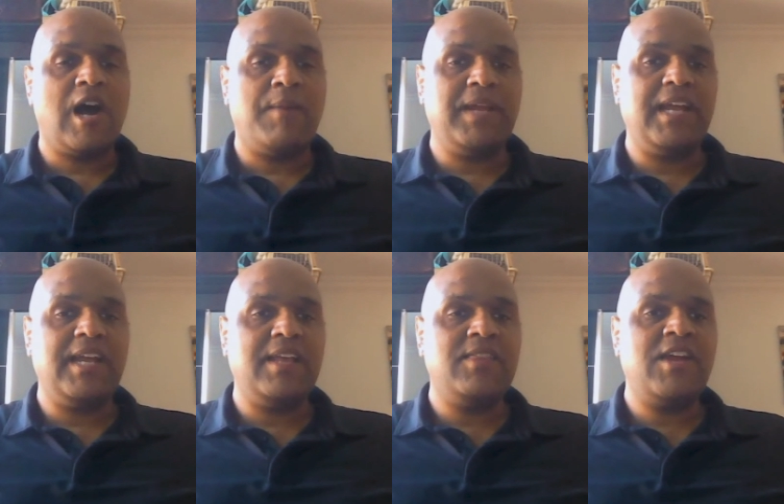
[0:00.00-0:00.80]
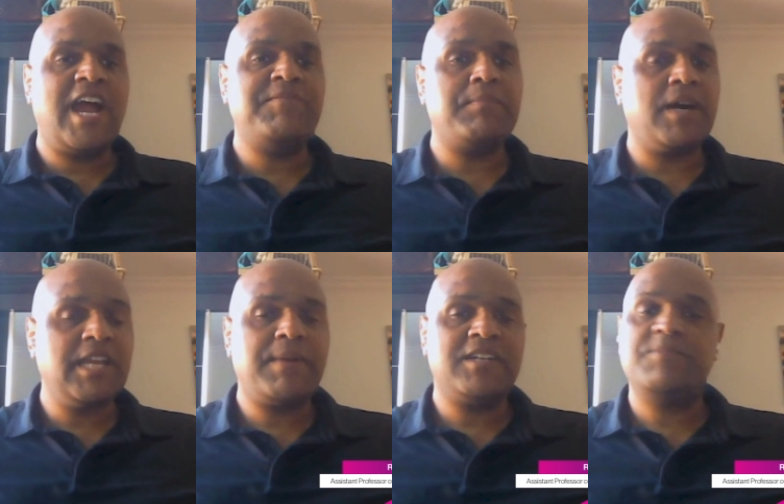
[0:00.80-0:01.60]
Um, there have been
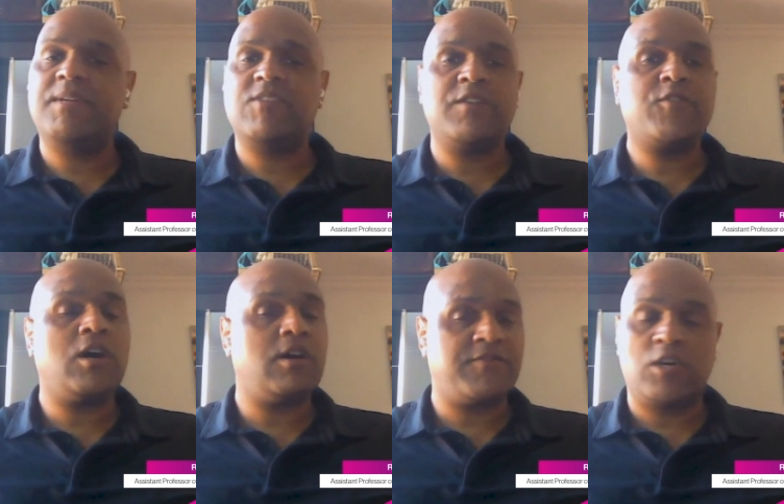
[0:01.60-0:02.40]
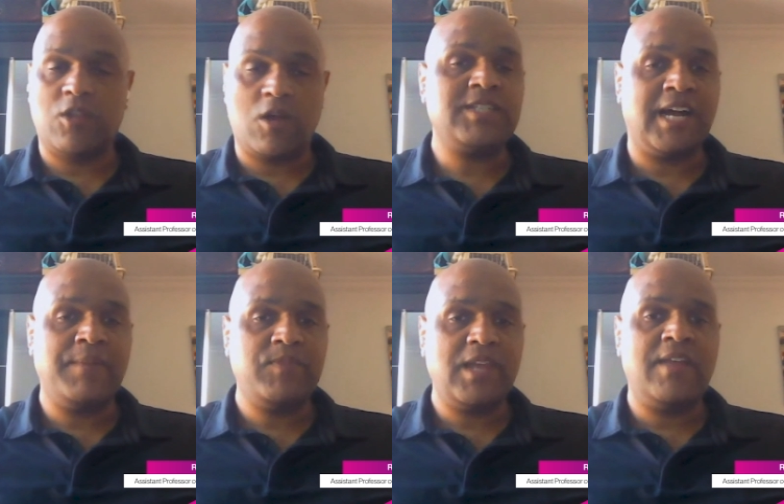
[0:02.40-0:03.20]
monkeypox has been around for, for a long
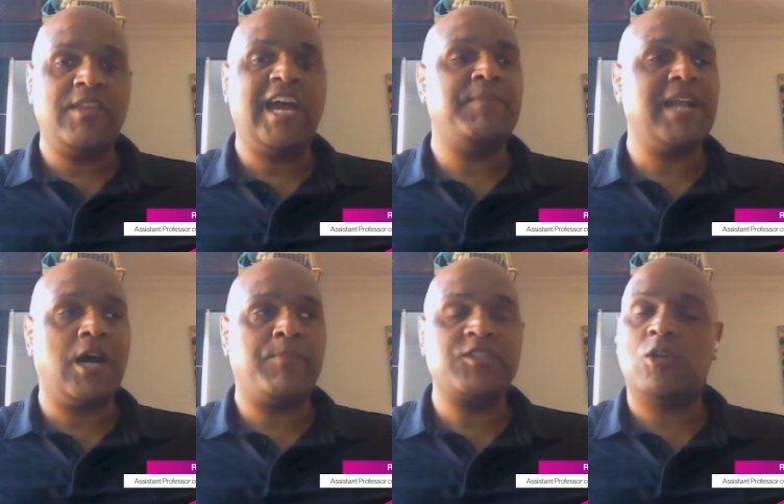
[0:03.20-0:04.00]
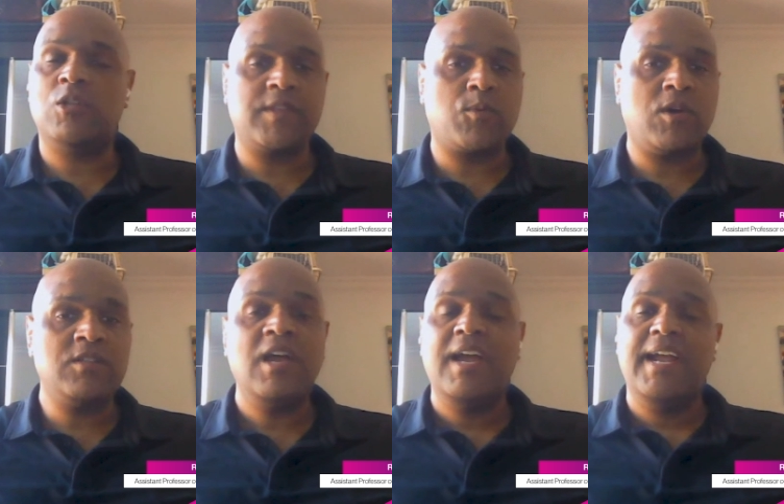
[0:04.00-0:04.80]
time, and there have been outbreaks all over the
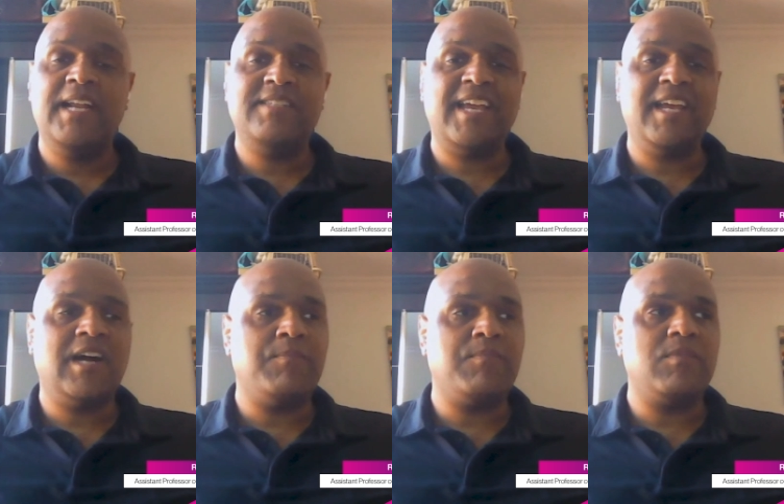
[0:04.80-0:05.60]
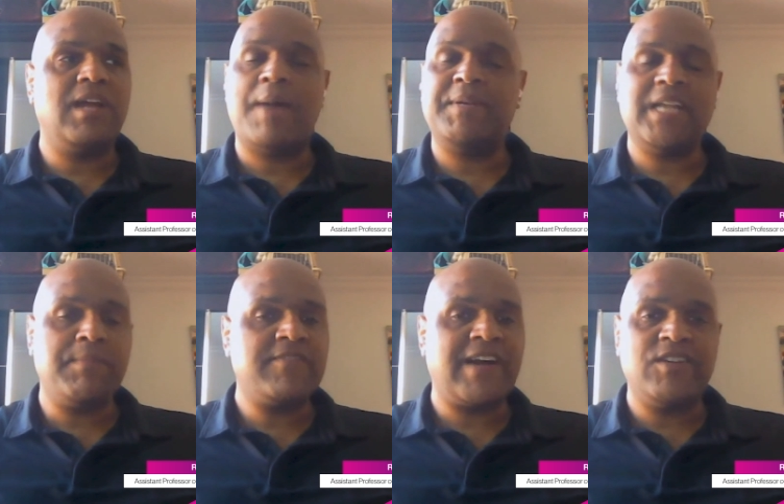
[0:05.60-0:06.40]
world. It is a um,
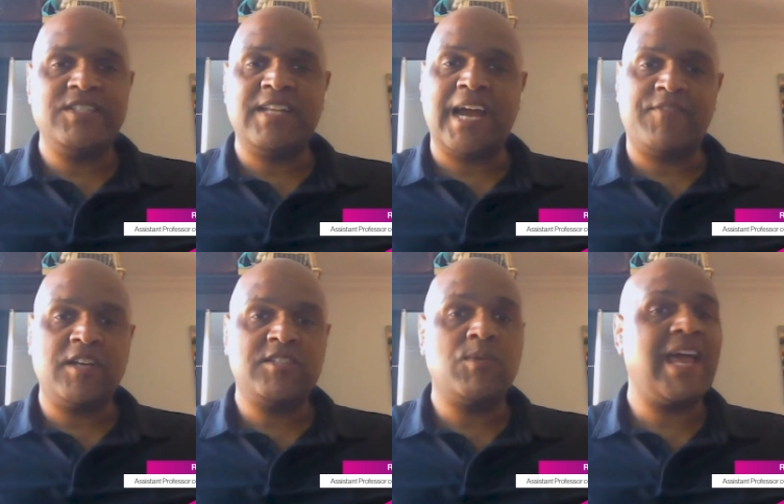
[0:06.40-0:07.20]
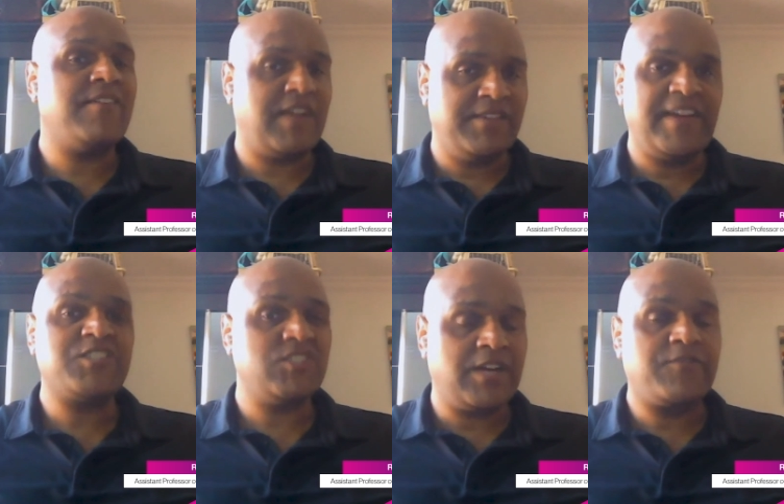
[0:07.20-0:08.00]
epidemic virus in Africa, so we have
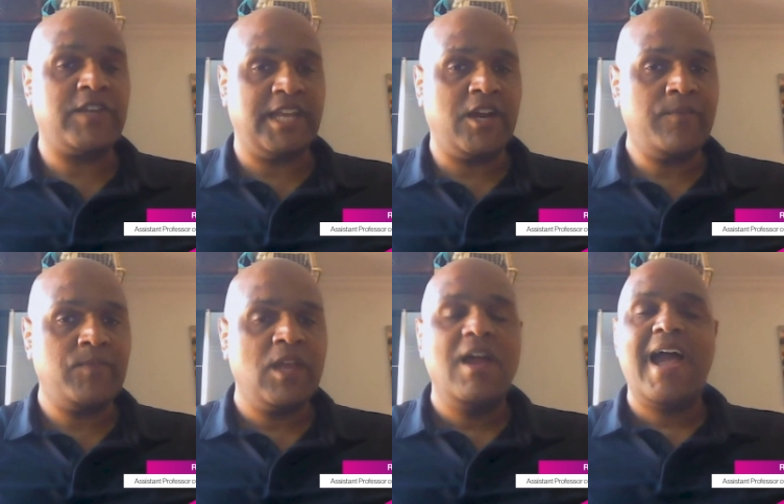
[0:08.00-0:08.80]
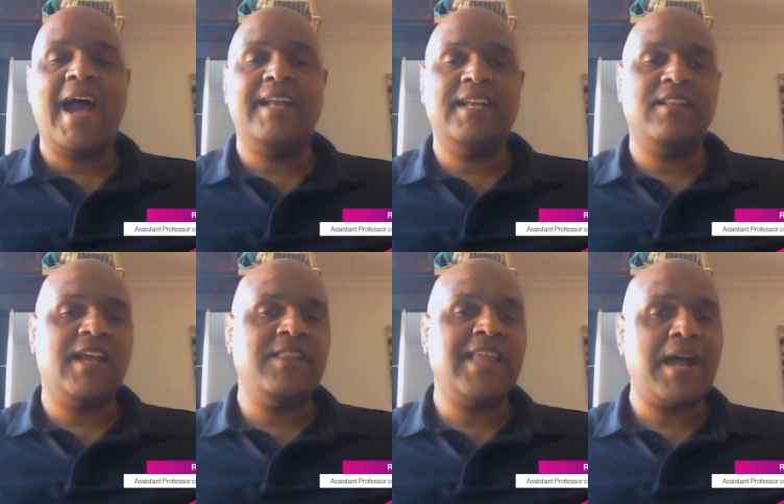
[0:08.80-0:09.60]
infections every year. And in,
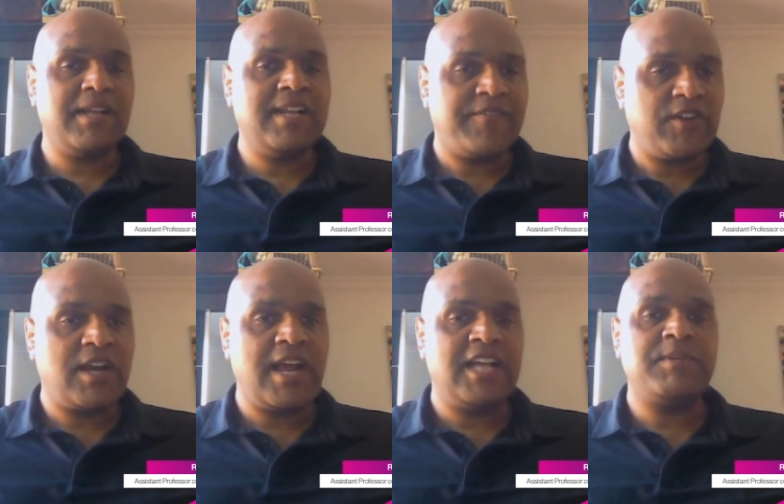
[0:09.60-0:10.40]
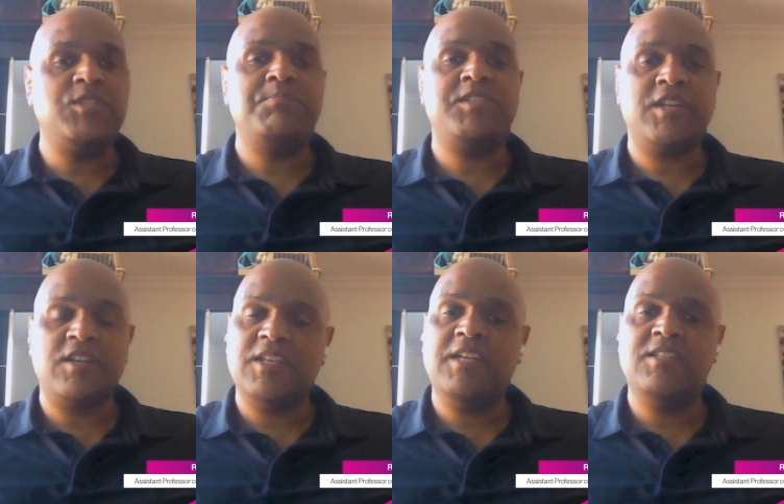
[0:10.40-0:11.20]
in, that, in Africa, it has been
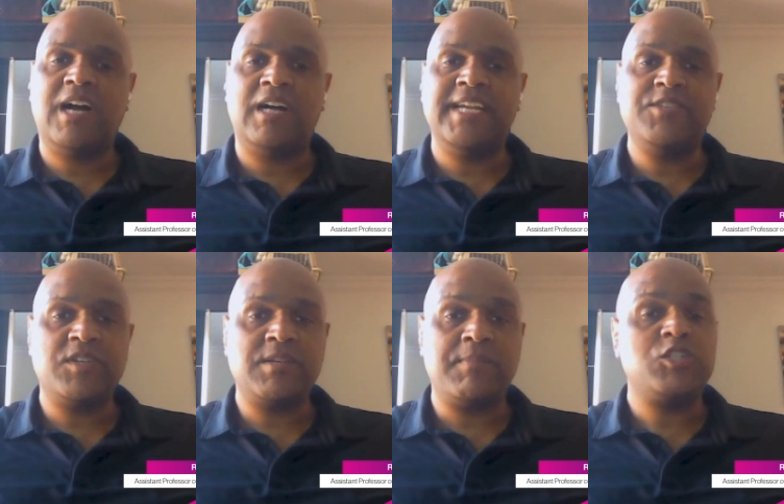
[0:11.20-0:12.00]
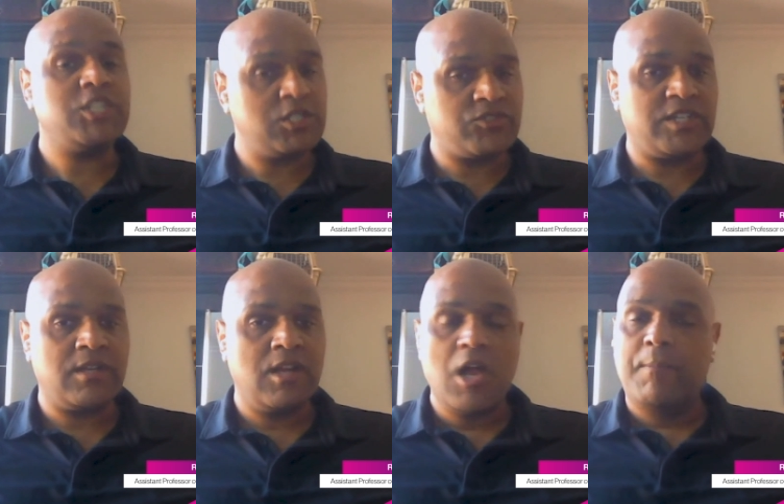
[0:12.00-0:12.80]
particularly uh, dangerous among
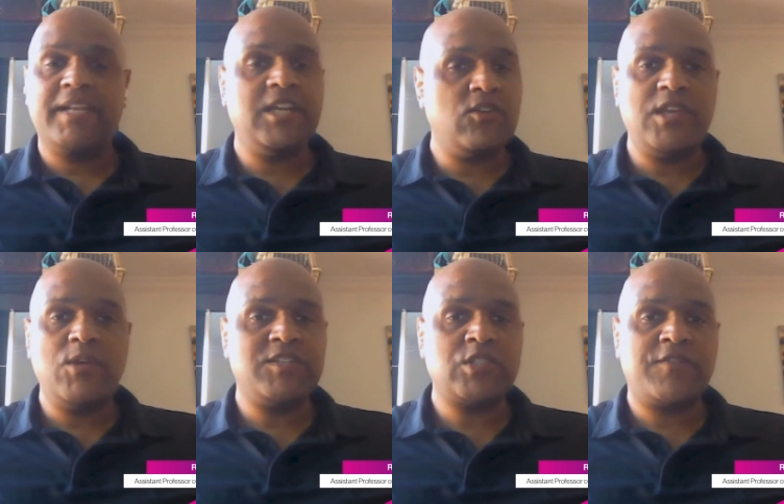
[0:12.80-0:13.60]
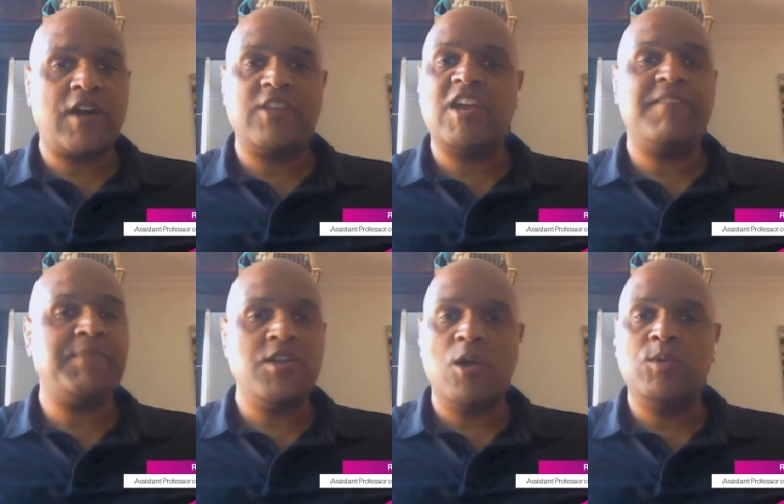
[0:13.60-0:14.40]
children but here in the US so far, there
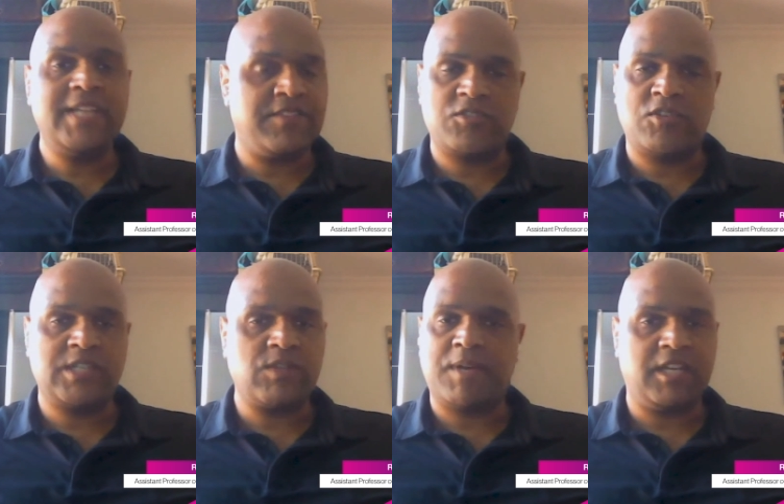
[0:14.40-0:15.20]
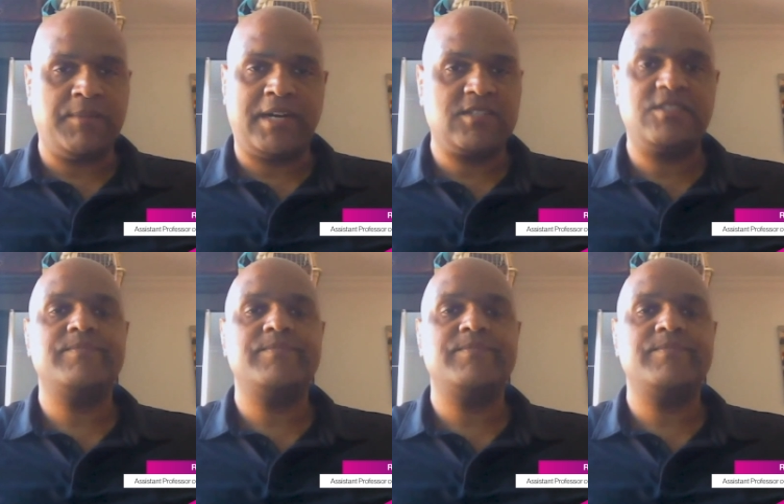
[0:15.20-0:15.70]
have been no deaths associated with monkeypox.